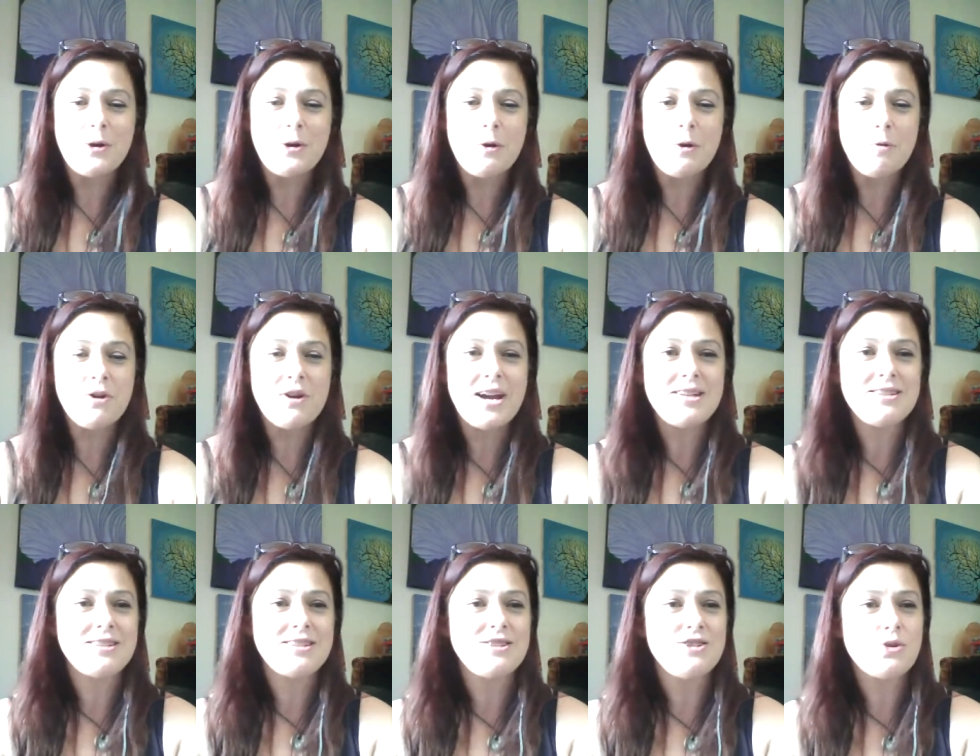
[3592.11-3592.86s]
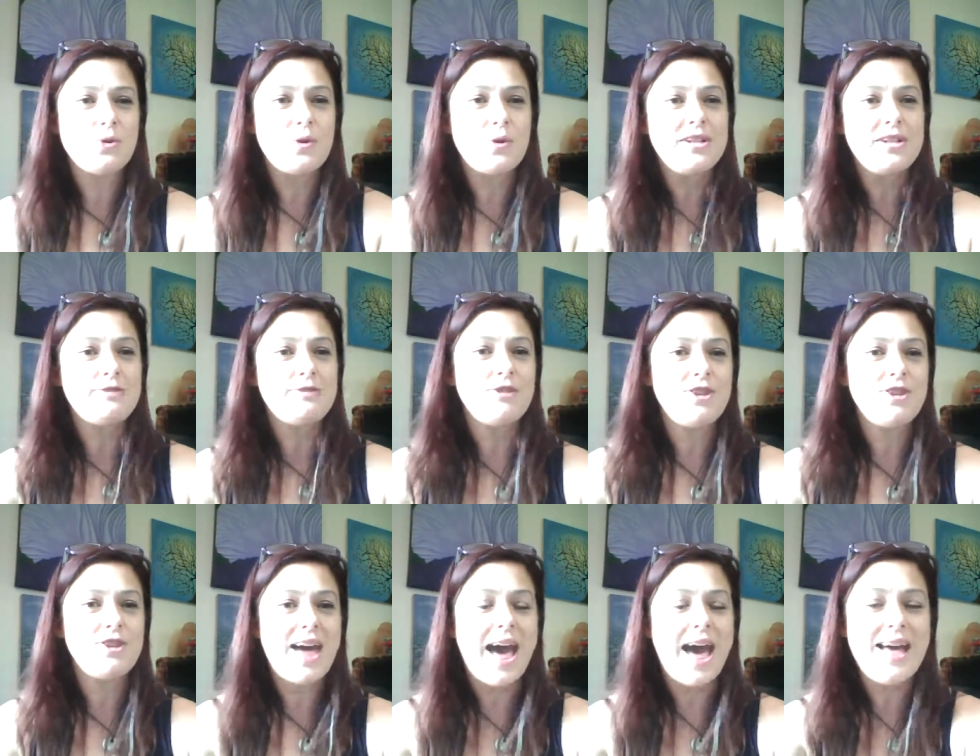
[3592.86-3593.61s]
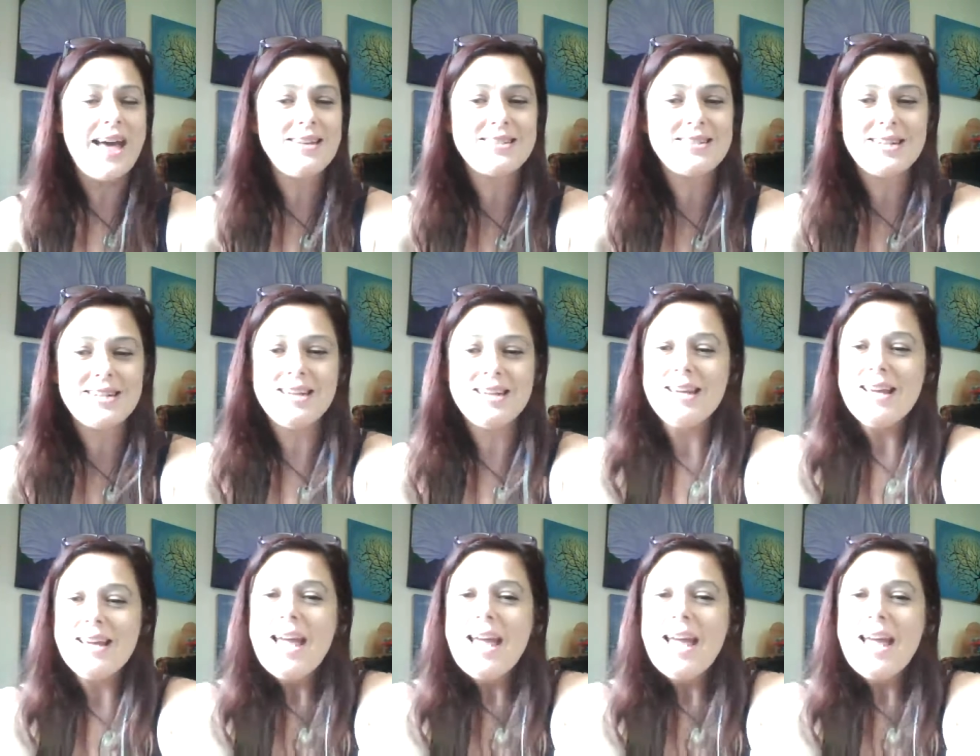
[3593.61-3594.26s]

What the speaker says: So I hope you guys can join us for that.